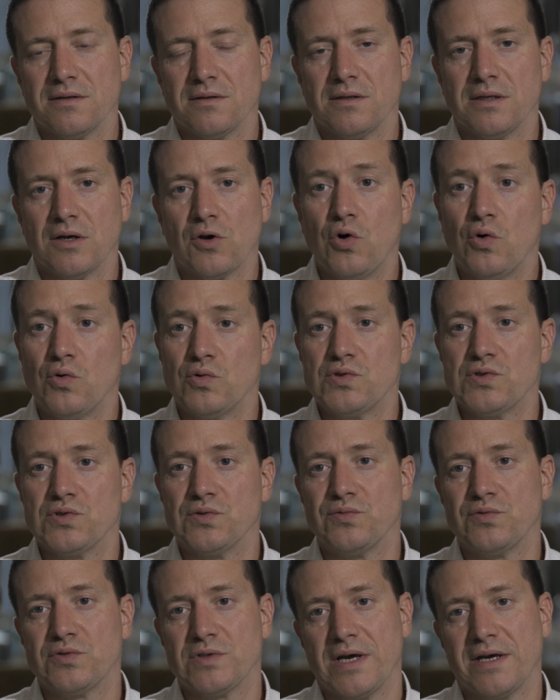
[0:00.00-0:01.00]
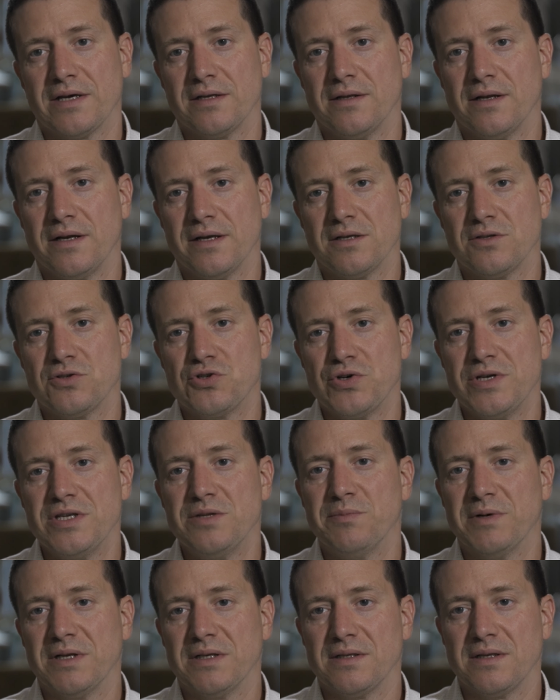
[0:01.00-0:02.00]
The costs of psychedelic
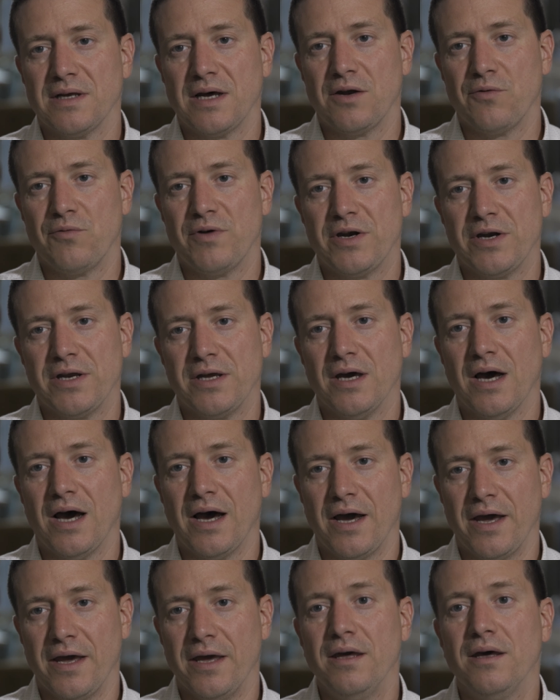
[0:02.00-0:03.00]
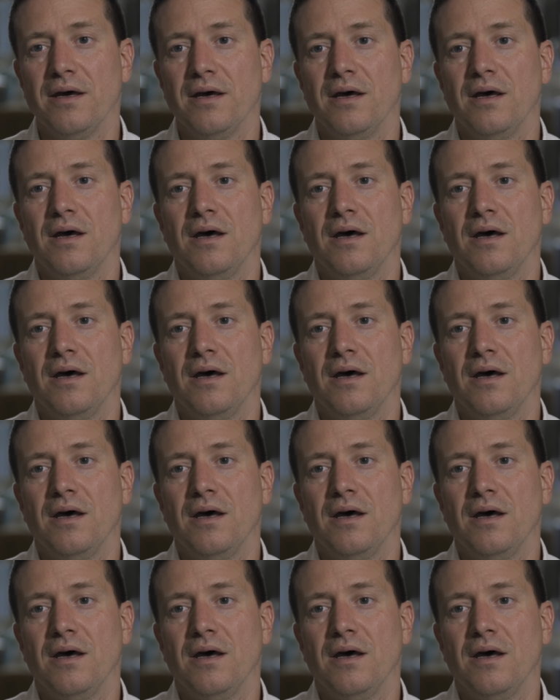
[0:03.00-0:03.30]
treatment are very high.